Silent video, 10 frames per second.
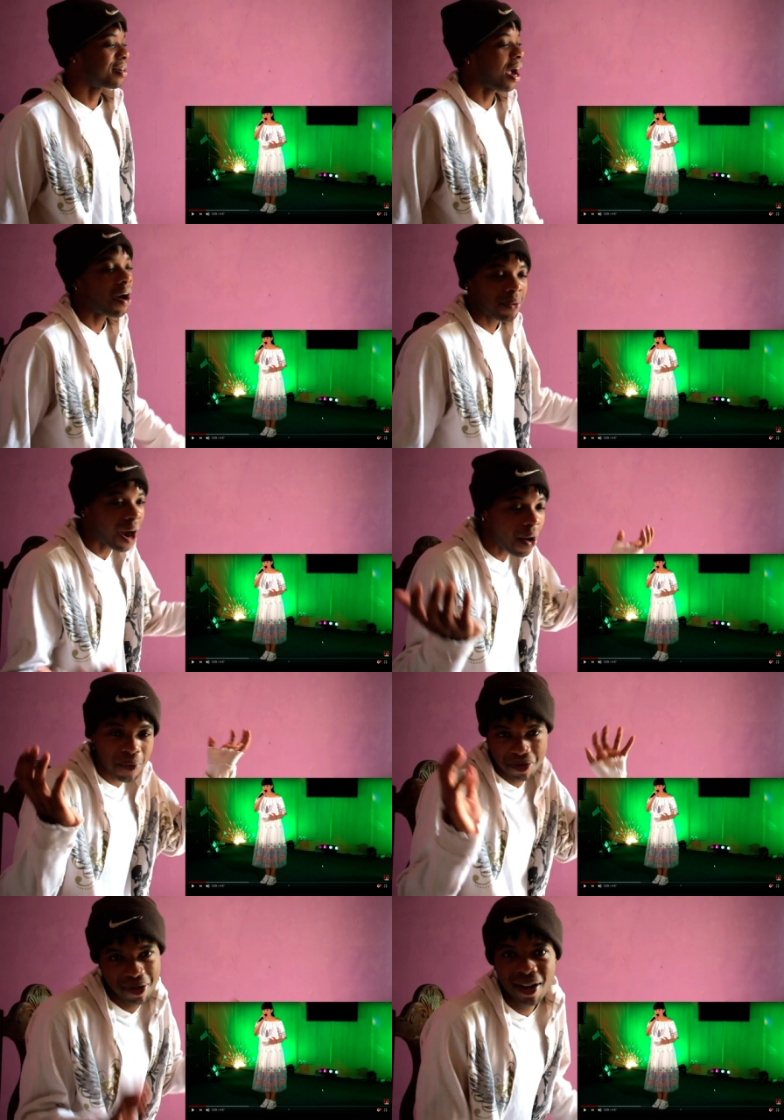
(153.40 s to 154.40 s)
I
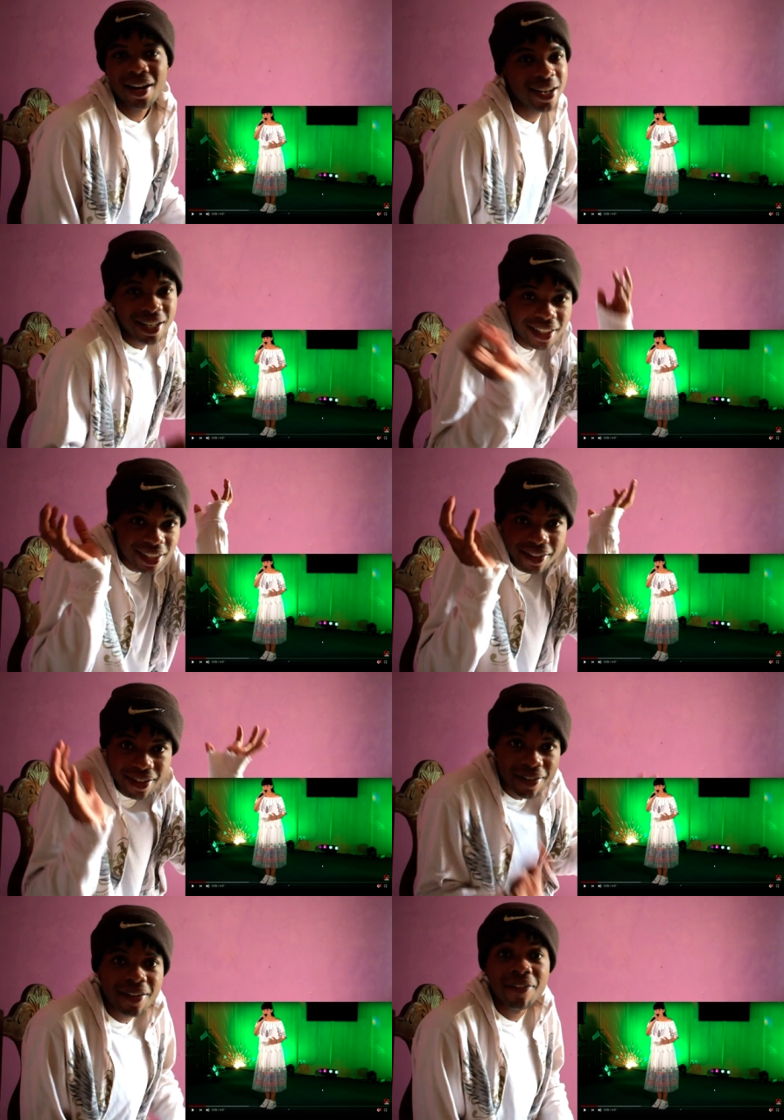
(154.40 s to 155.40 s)
don't,
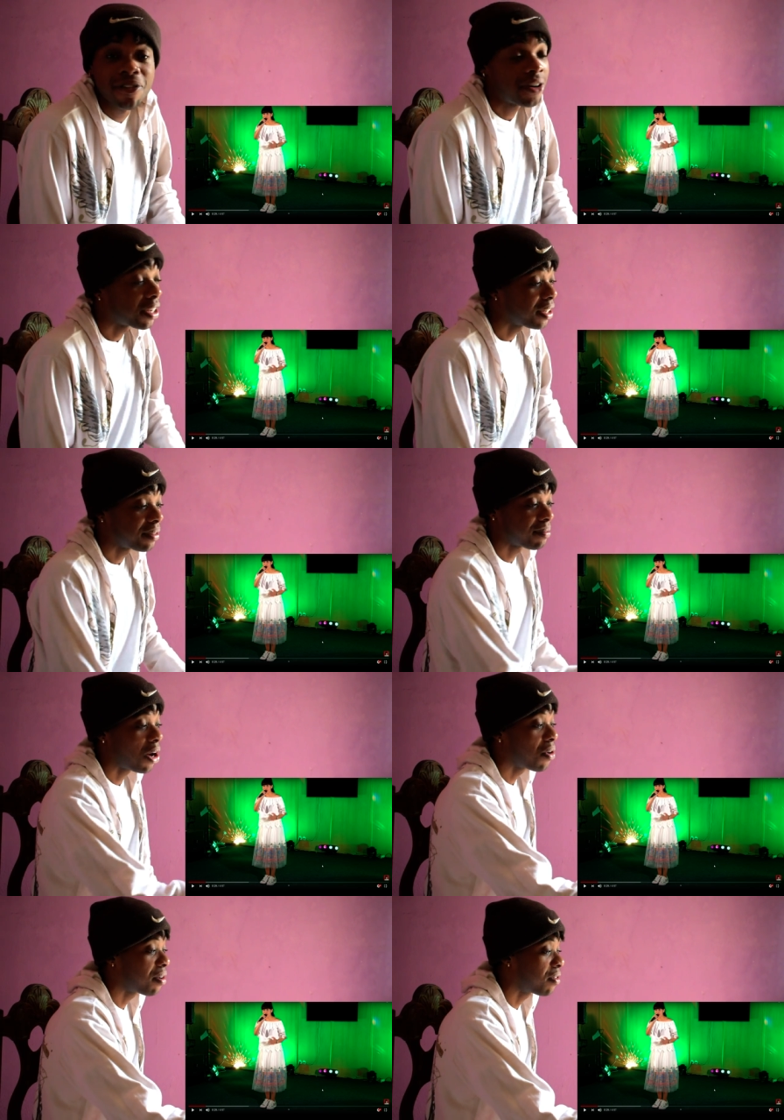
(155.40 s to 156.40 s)
fuck it. I
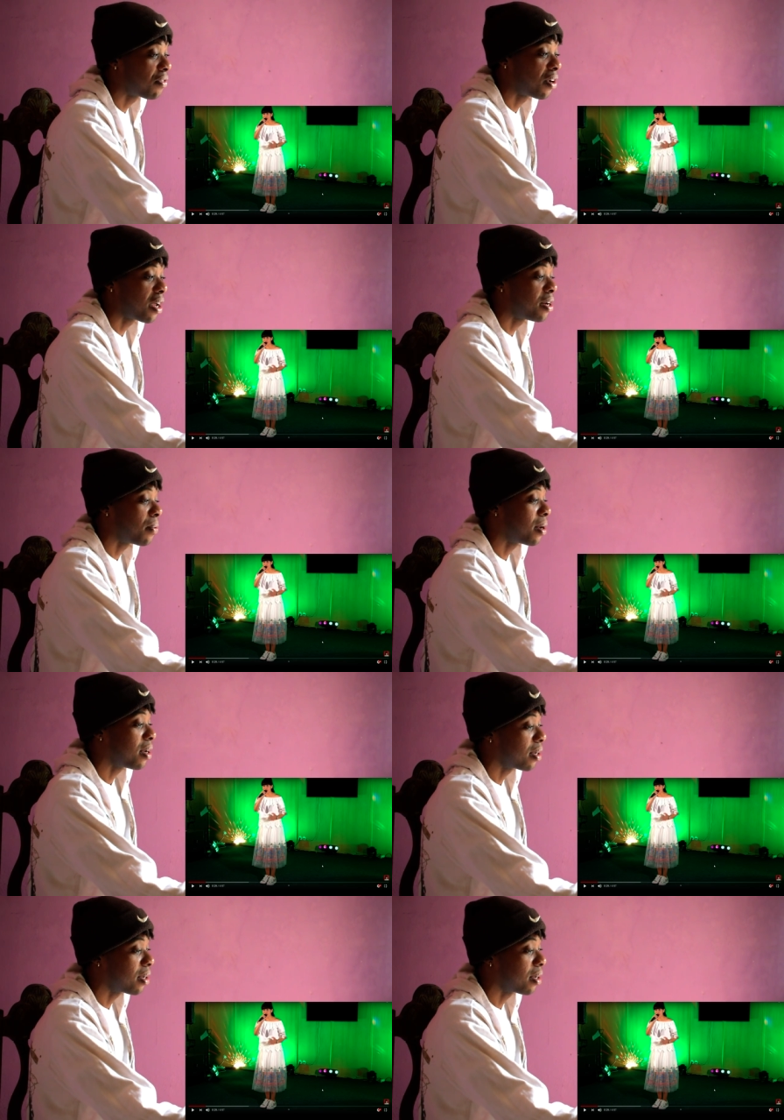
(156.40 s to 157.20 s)
don't give a fuck anyway.